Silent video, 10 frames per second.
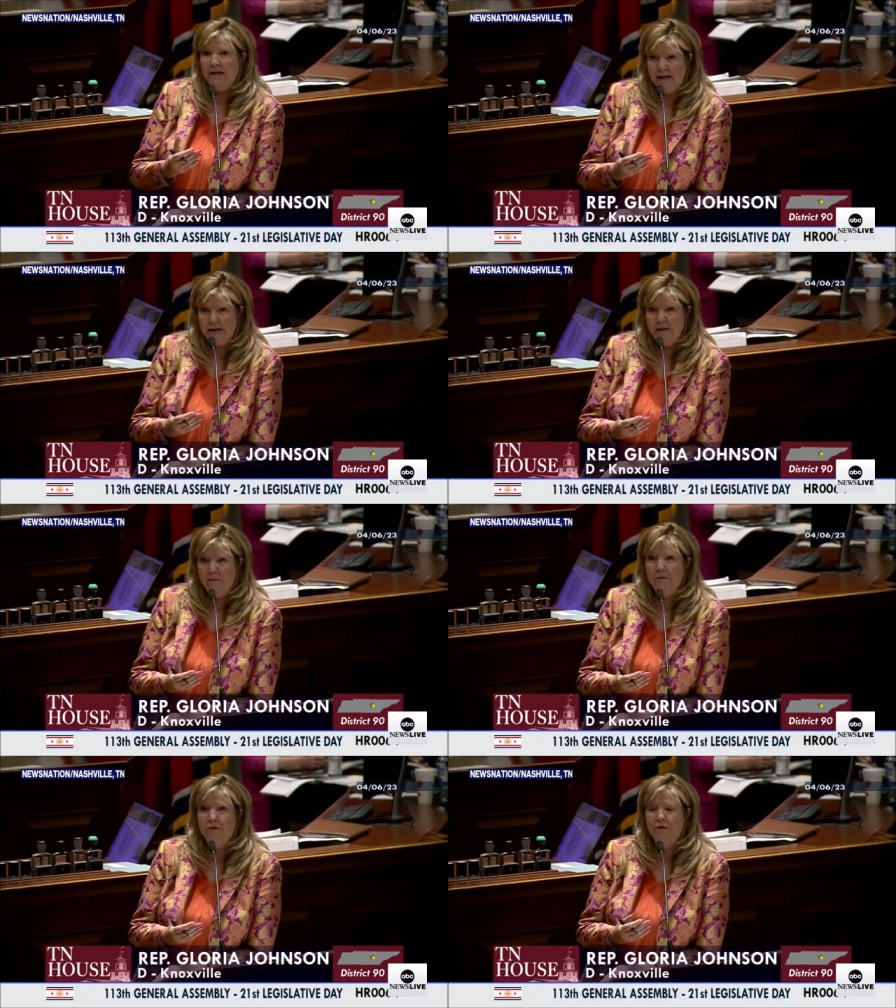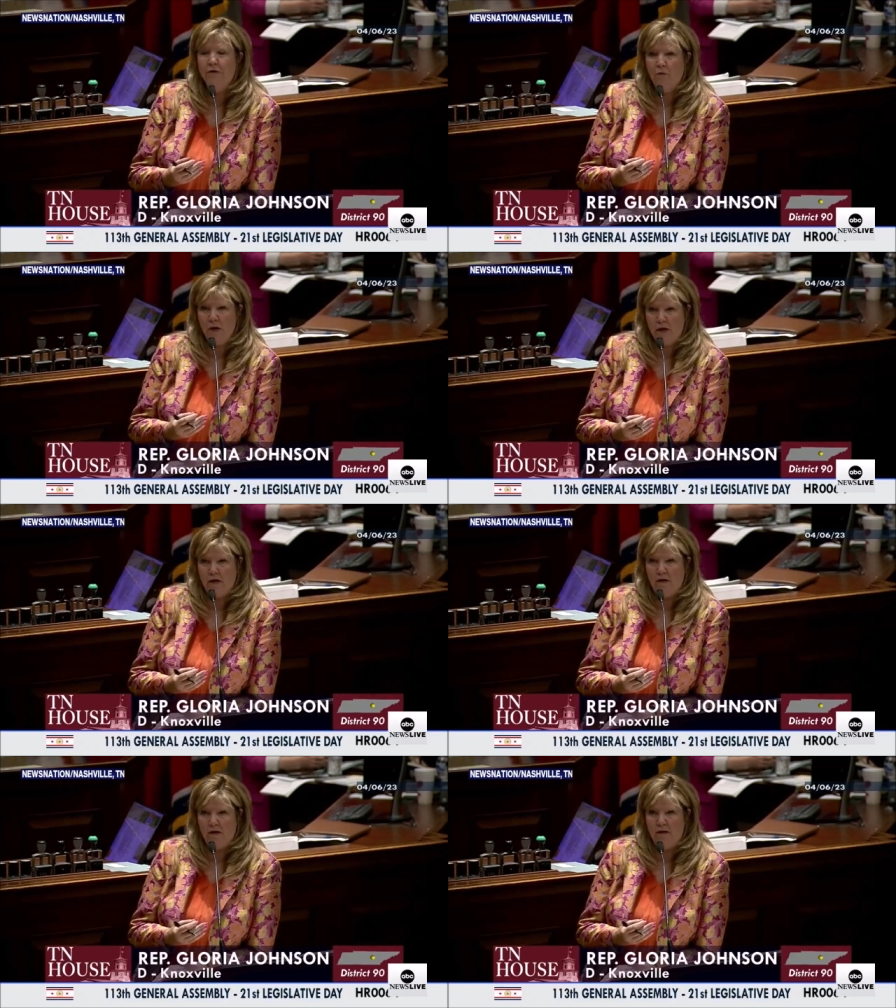I came to the
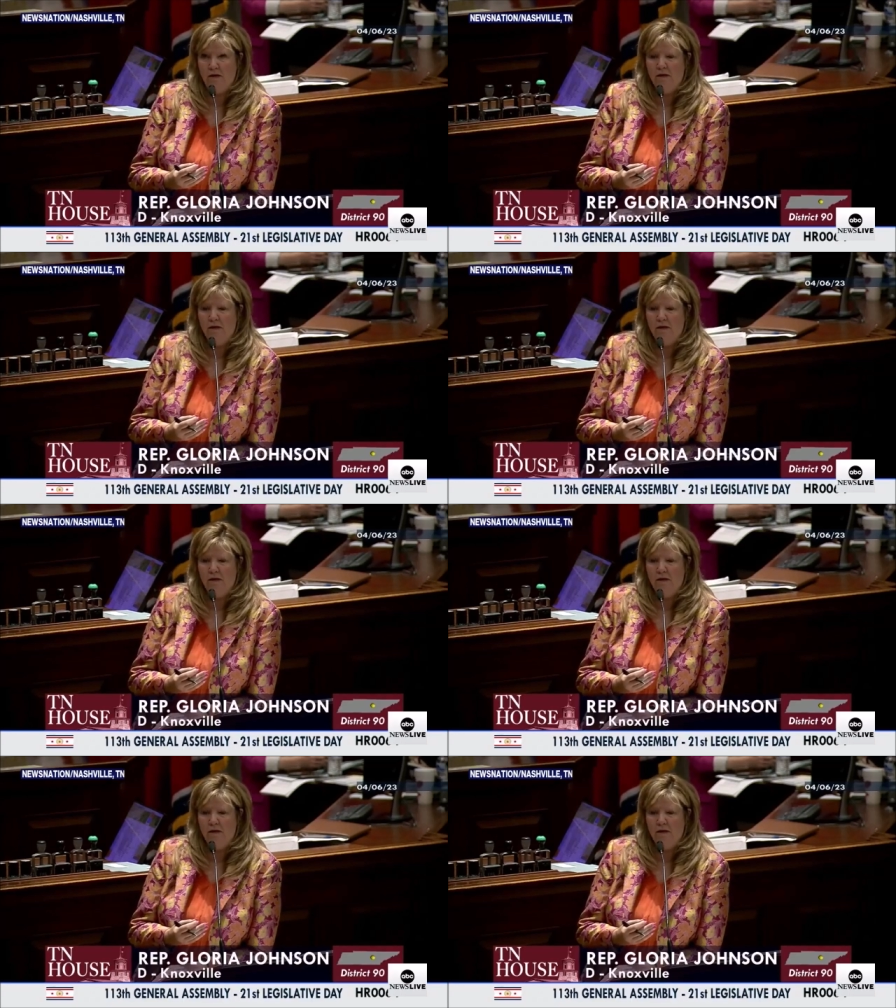well.